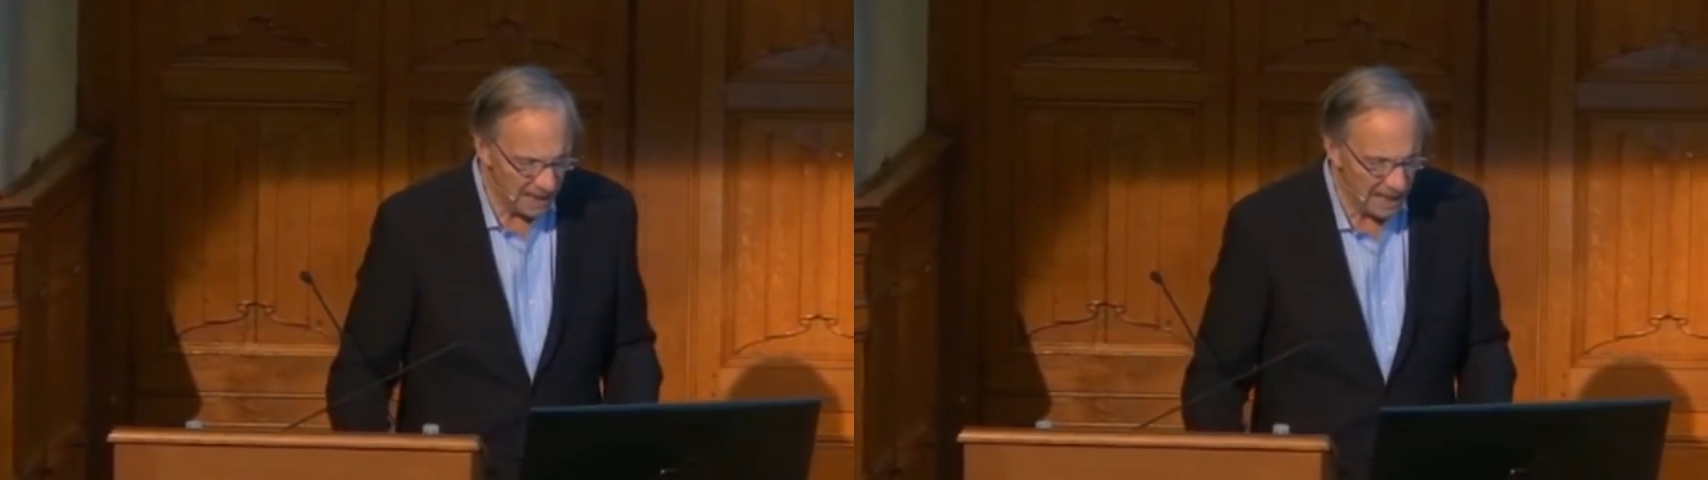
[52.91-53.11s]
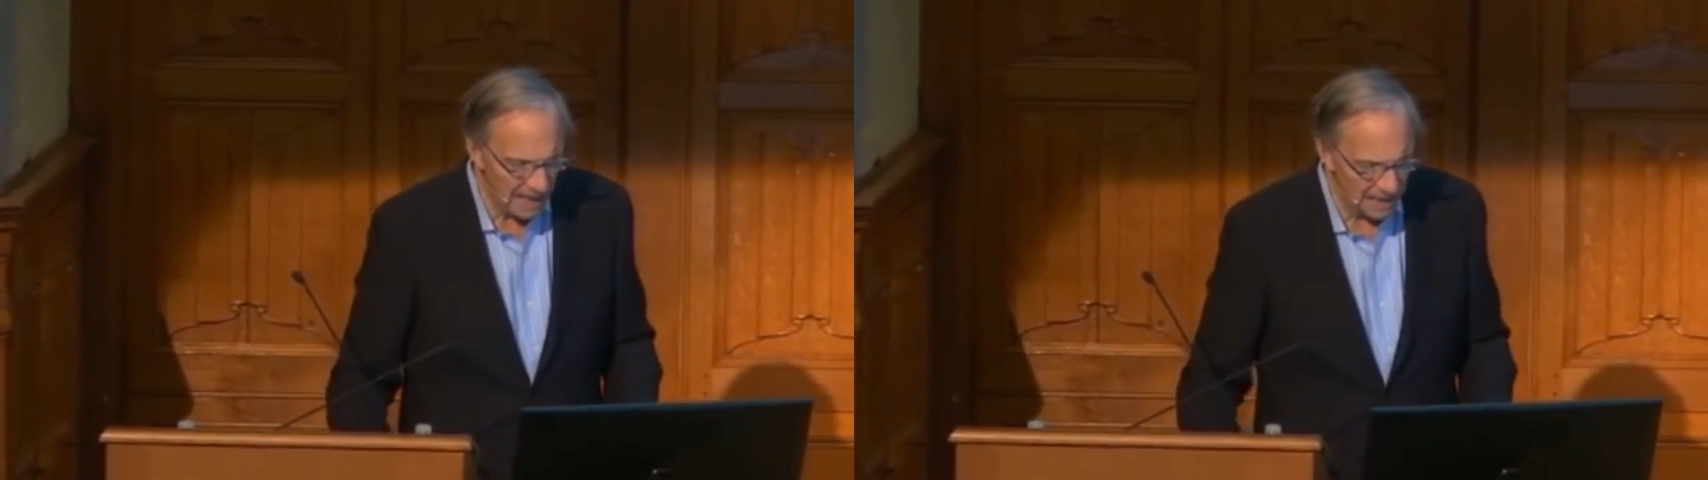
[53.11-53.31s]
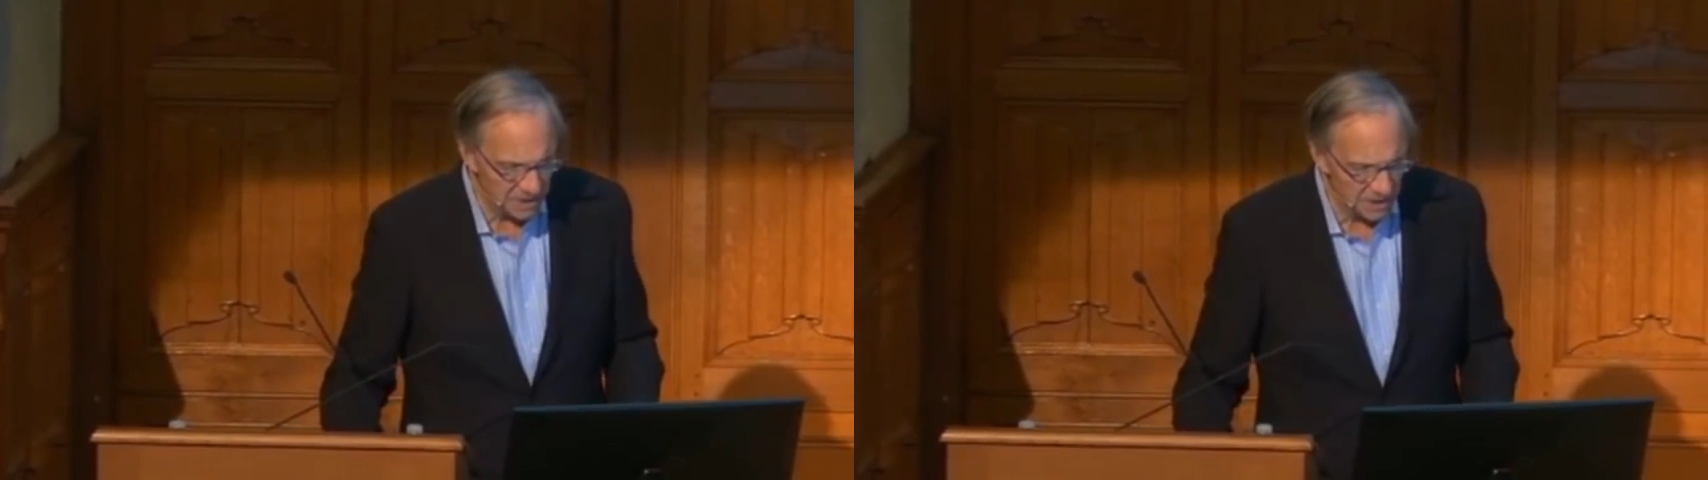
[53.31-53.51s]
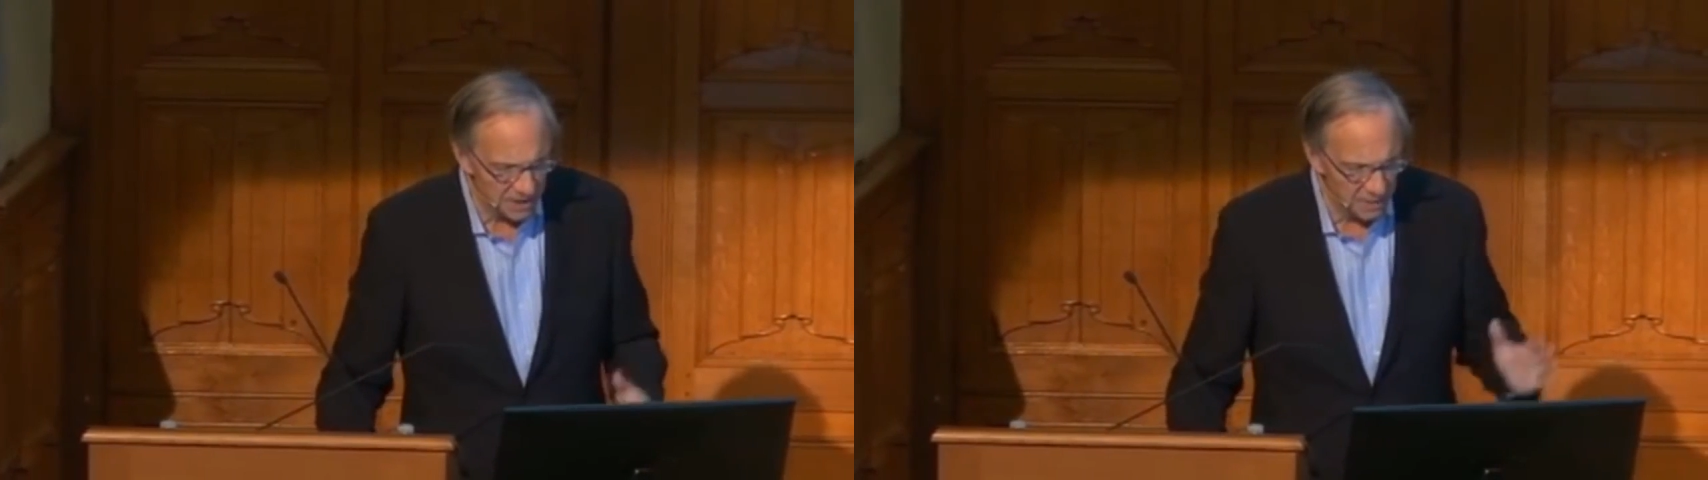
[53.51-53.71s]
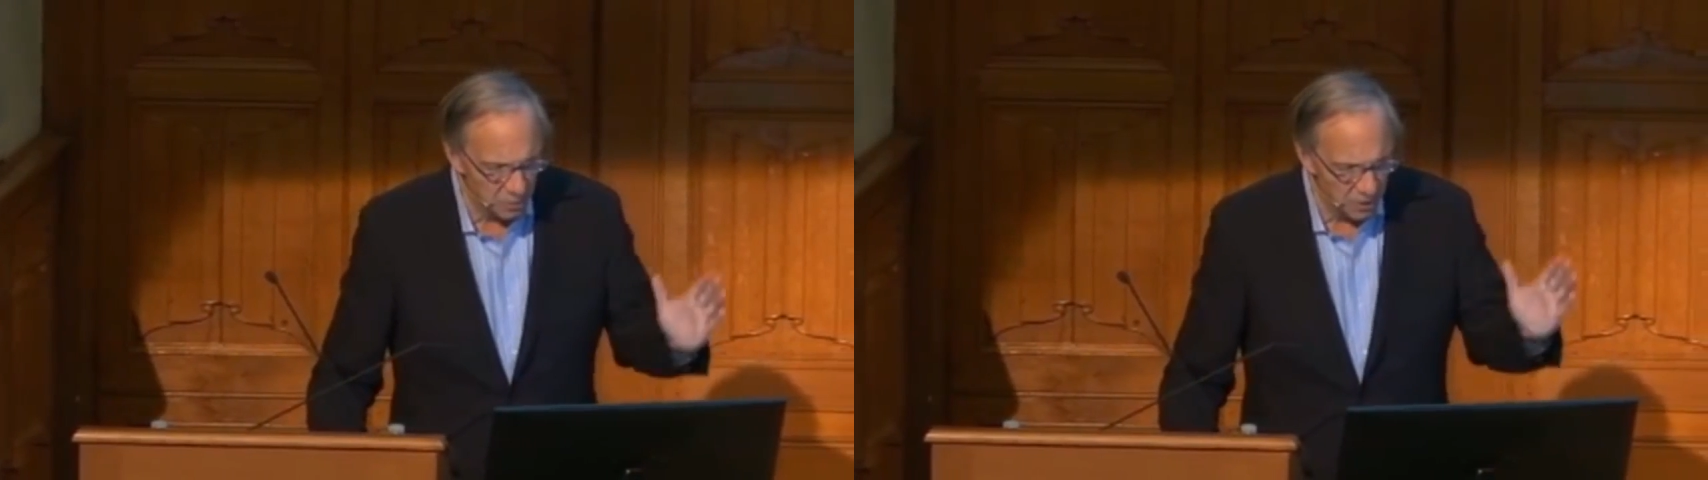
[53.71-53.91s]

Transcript: And then